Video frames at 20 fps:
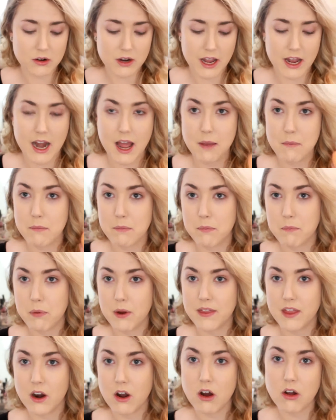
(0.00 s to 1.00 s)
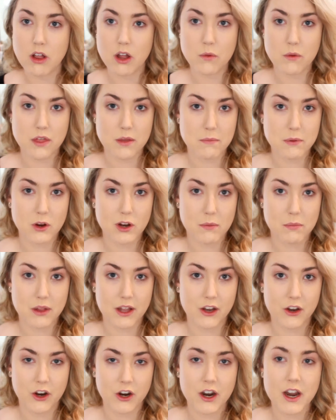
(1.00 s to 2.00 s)
and I put that all in with a beauty
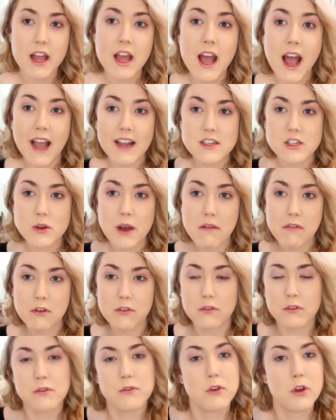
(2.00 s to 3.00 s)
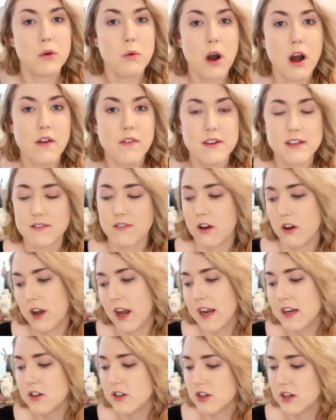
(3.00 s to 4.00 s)
blender. I do have a review on this
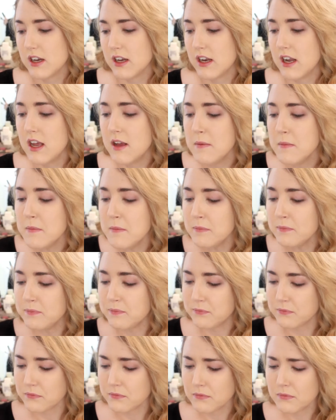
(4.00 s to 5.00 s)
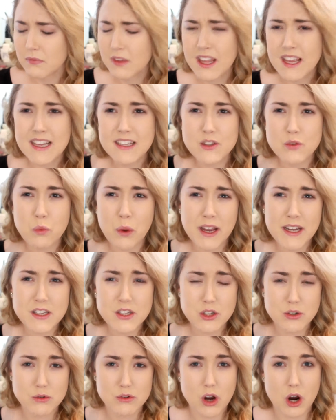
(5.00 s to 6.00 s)
foundation. It's way
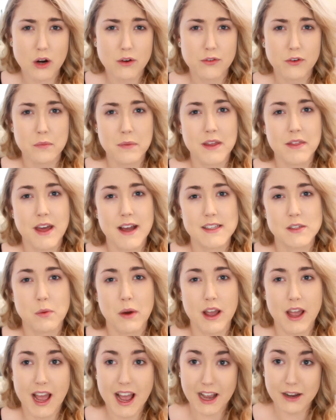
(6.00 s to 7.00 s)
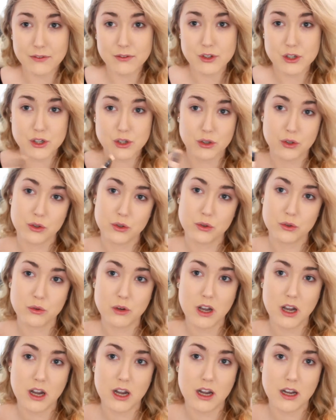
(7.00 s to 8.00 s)
too dark for me, that's why I have to
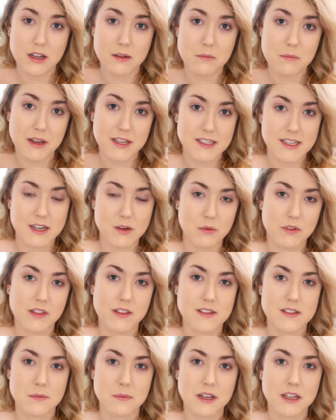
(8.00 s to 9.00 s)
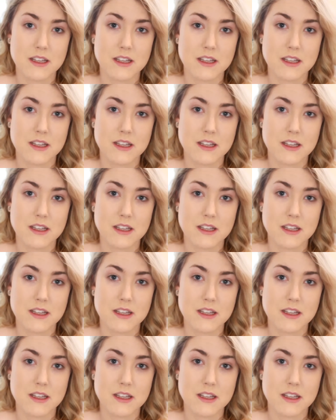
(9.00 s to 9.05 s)
mix it in with some